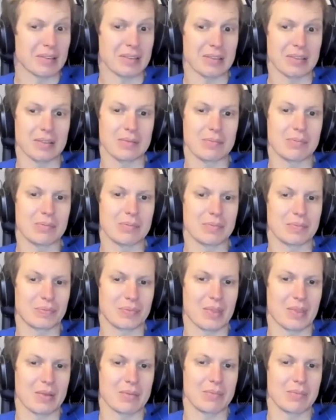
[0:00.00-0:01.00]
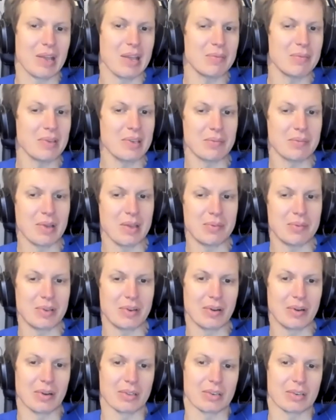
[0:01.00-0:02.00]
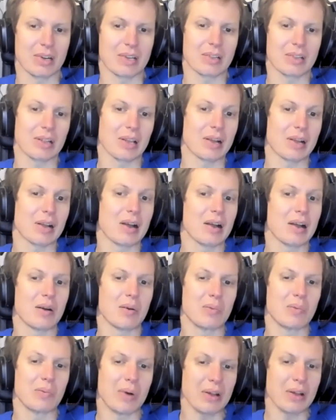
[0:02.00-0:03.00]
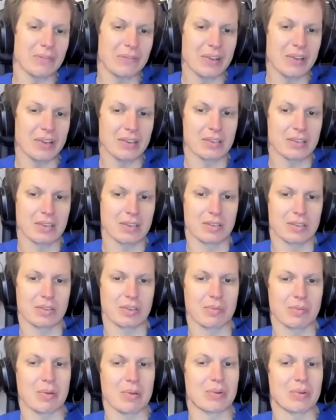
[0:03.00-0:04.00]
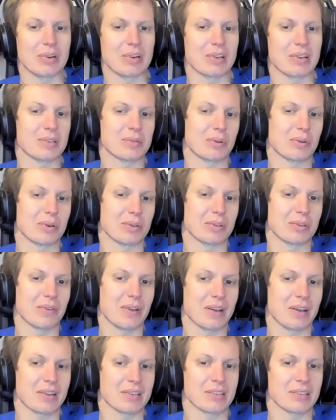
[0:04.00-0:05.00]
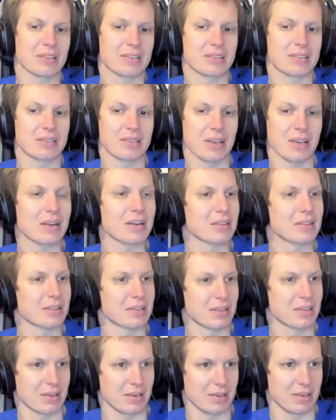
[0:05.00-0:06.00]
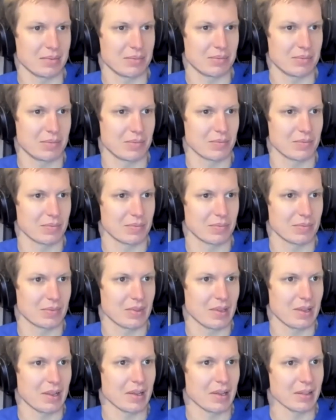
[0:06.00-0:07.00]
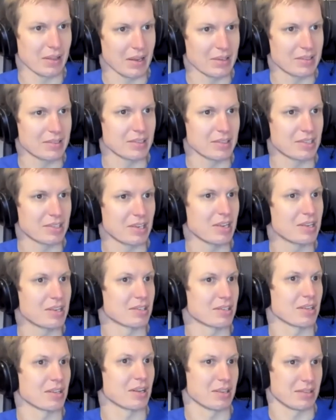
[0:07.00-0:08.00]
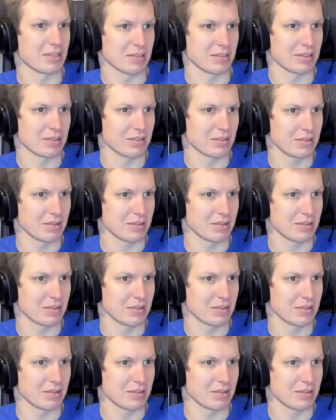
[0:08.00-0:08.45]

Maybe, maybe not, right? Like, one thing to remember is that is the second time Elastic changes license.